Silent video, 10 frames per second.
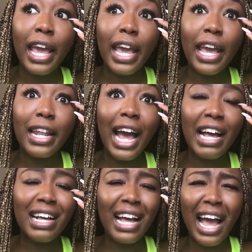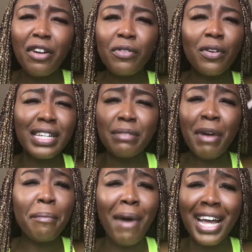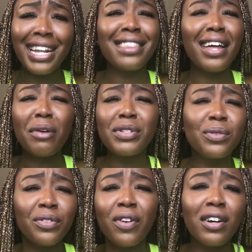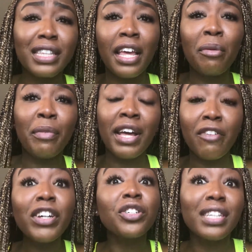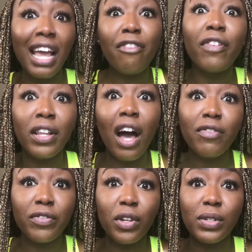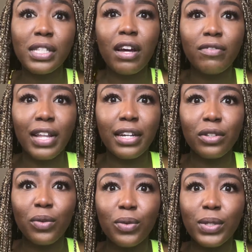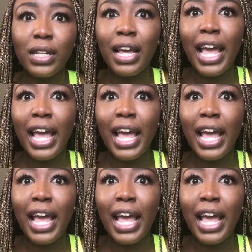And I don't know, in my mind, I thought I was doing the wrong thing, but eventually I fell off of those stuff, like those